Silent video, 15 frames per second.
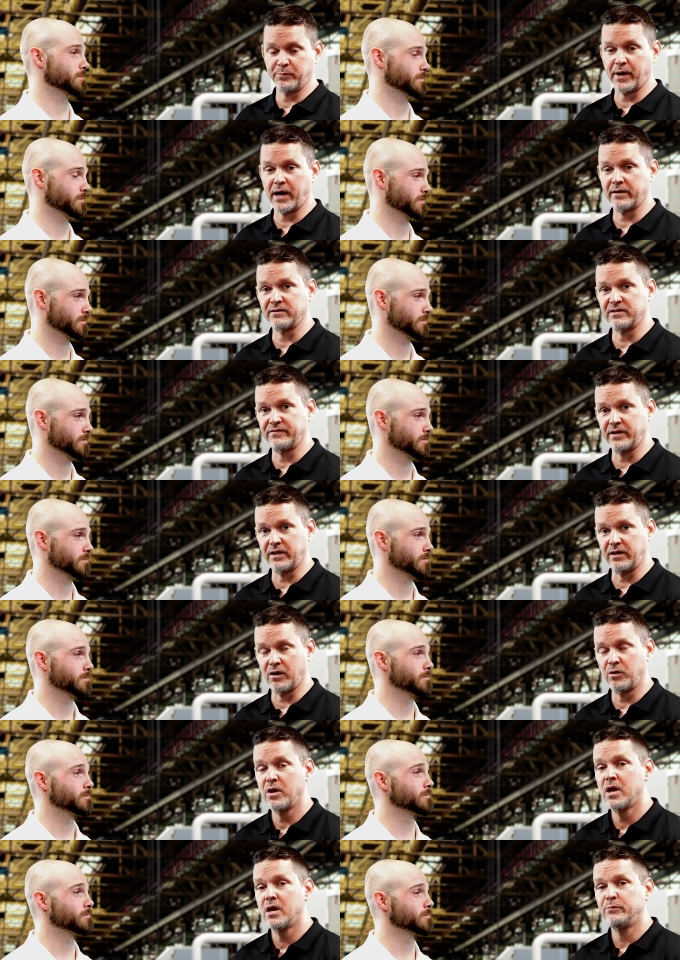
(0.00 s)
Speaker 1: about in this
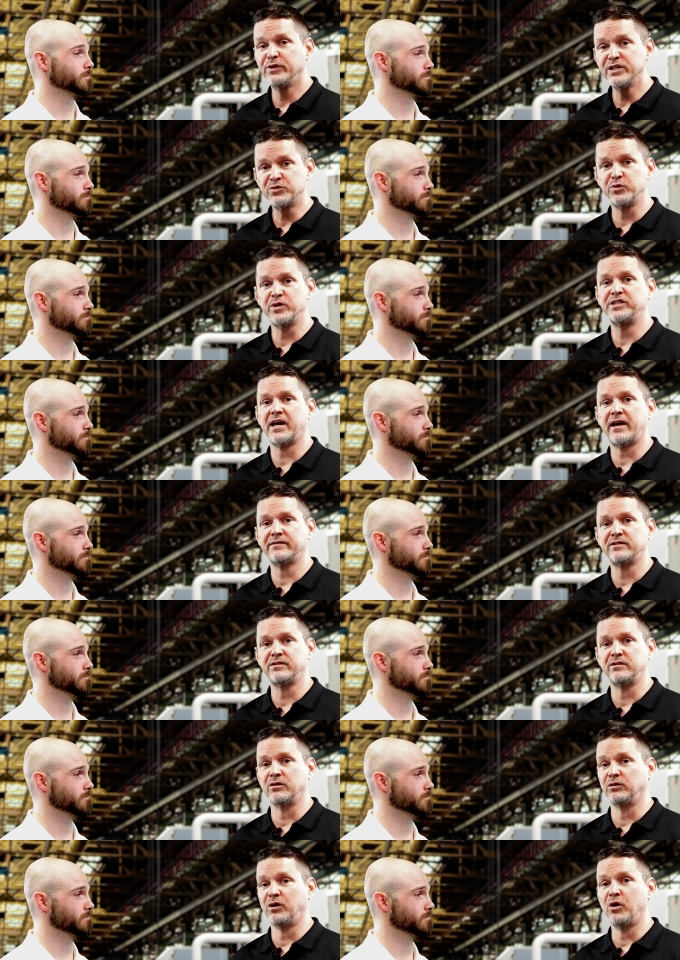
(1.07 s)
video, please reach out
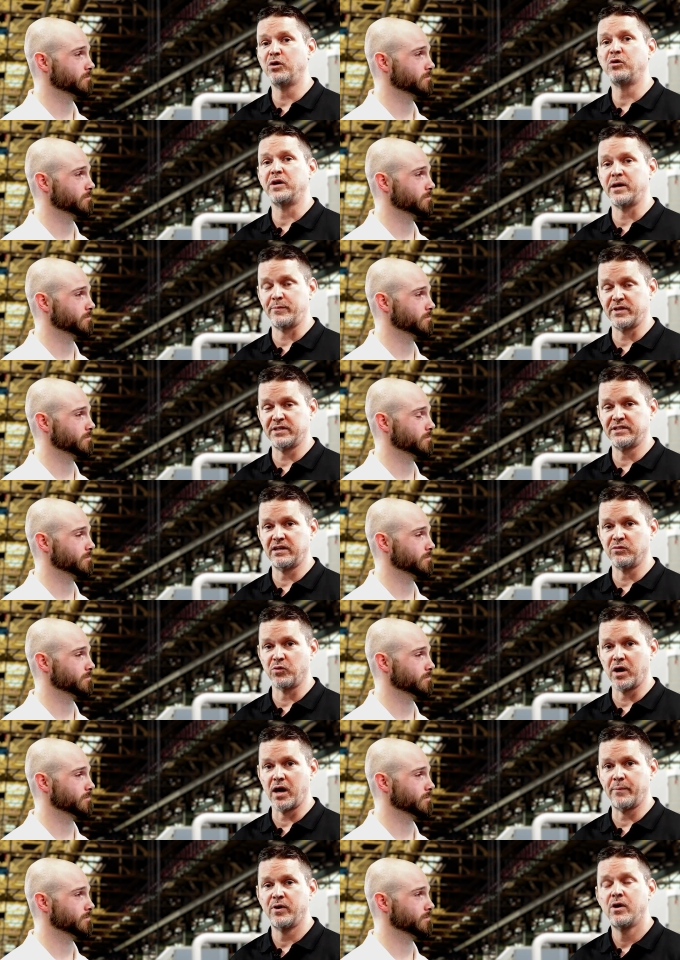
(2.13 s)
to your local MSC
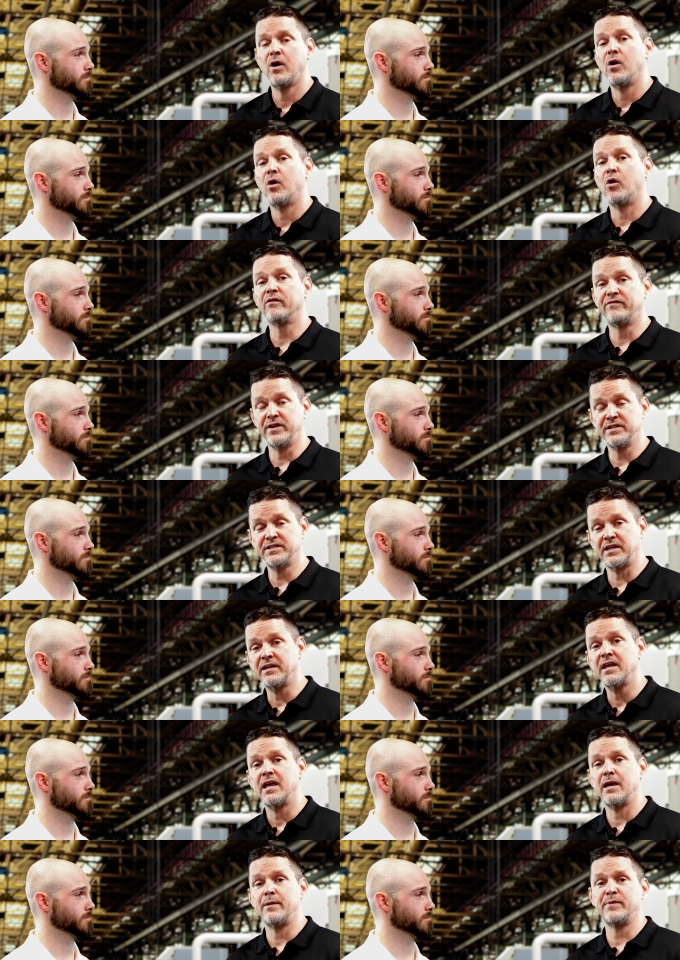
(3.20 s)
rep or
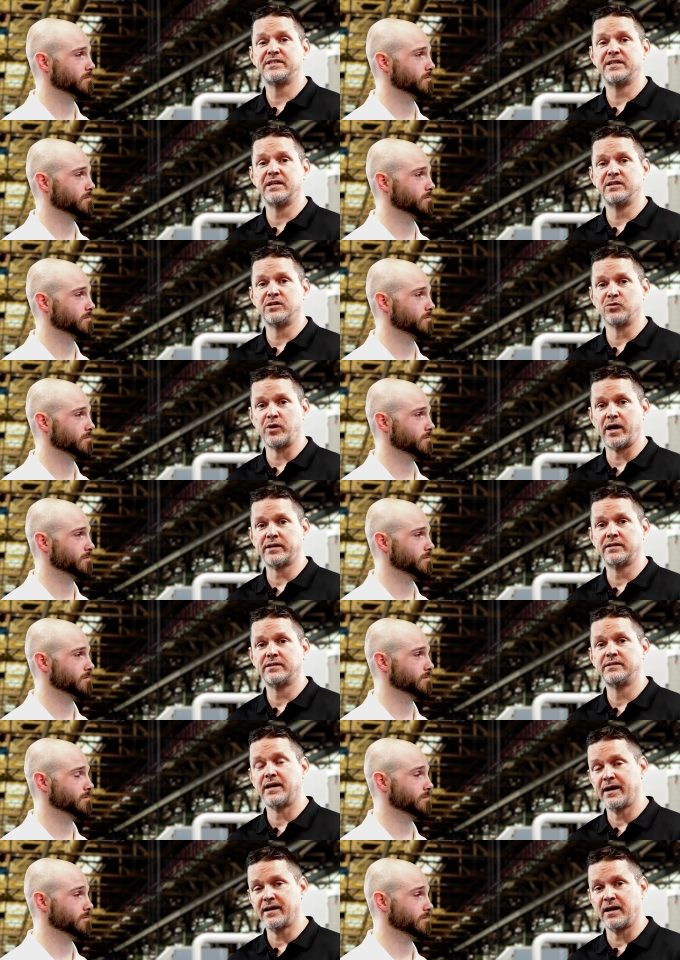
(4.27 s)
visit
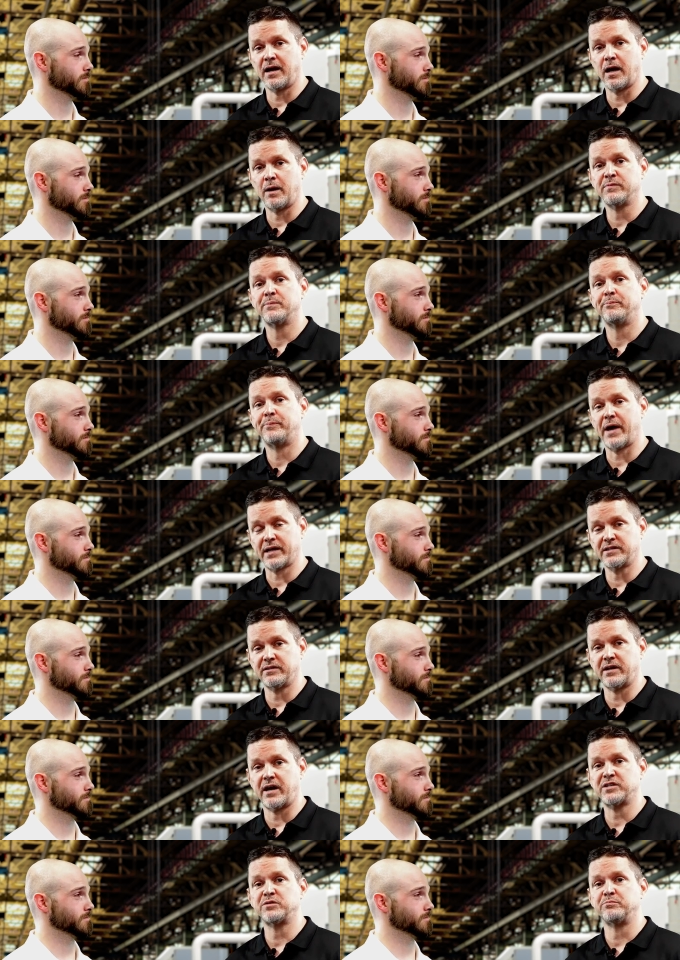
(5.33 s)
mscdirect.com
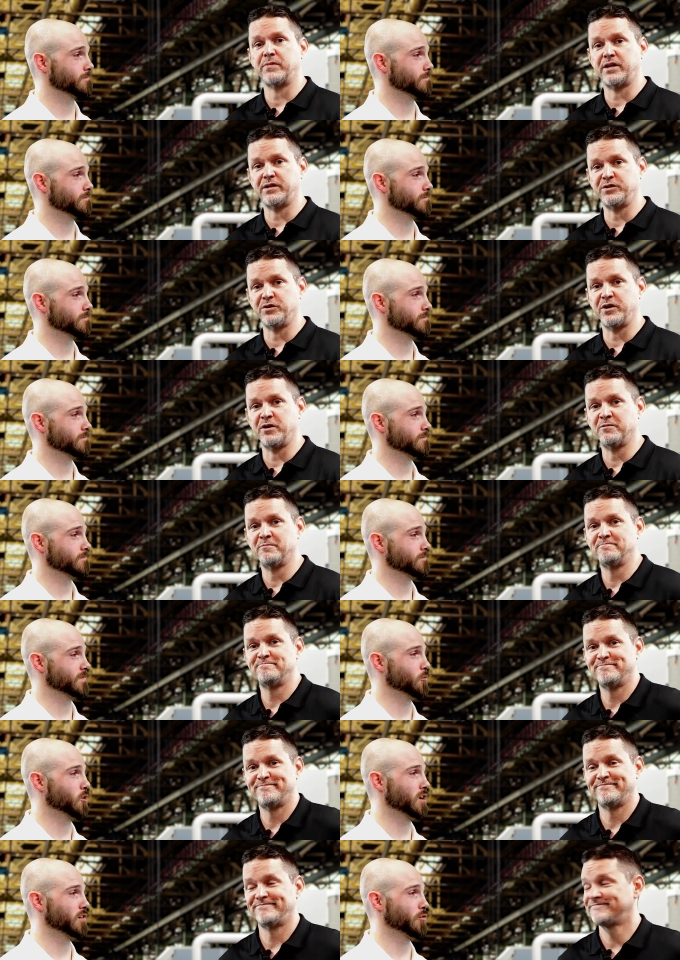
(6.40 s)
backslash Mitutoyo.
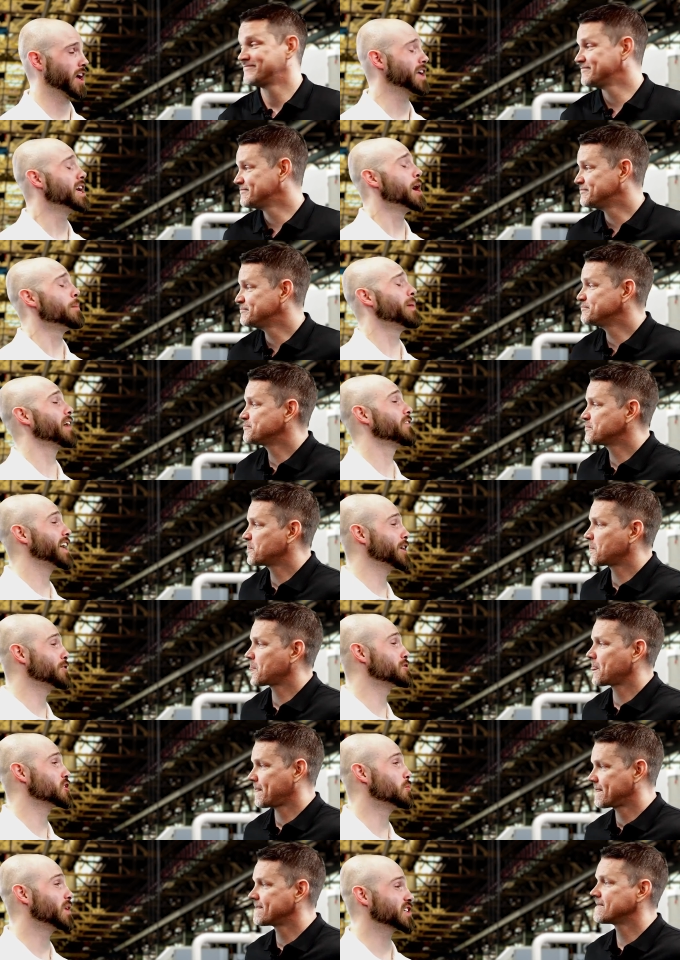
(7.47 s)
Wonderful. Hey, Pat, thank
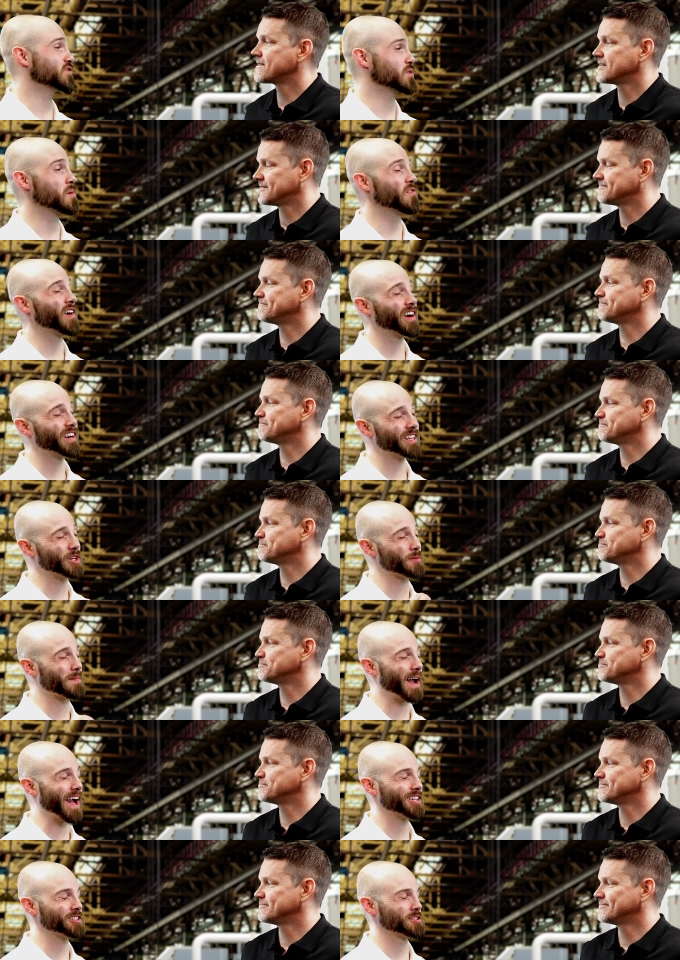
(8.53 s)
you so much for
Speaker 2: providing your
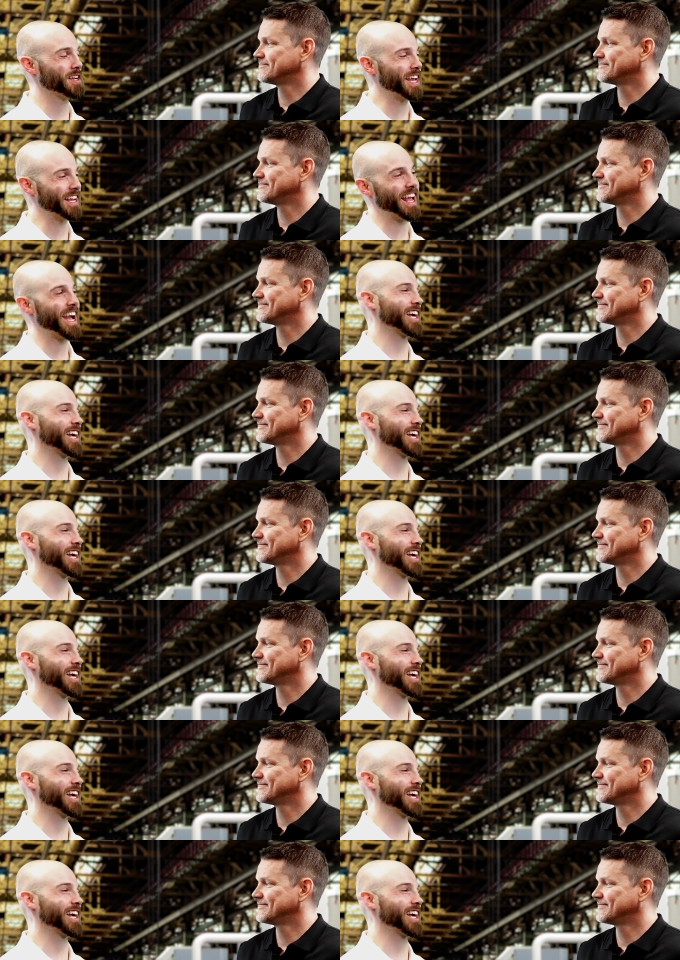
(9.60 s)
passion and